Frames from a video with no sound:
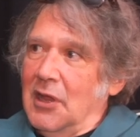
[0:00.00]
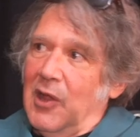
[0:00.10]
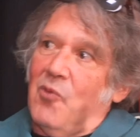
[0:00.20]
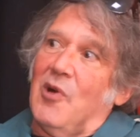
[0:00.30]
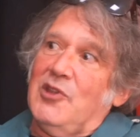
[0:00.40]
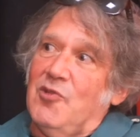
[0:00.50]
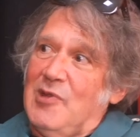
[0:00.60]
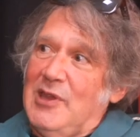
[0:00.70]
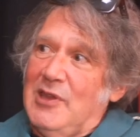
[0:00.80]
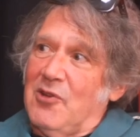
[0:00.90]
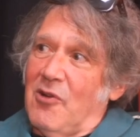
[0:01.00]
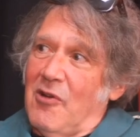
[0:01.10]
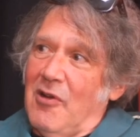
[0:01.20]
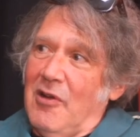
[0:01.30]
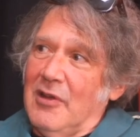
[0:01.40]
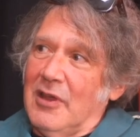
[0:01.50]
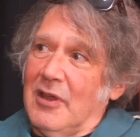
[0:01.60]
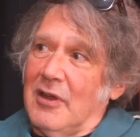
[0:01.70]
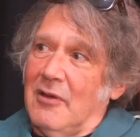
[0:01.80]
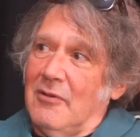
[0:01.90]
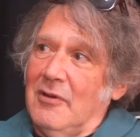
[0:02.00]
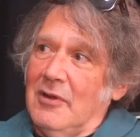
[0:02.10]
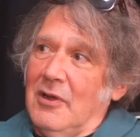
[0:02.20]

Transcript: and what you hear you know,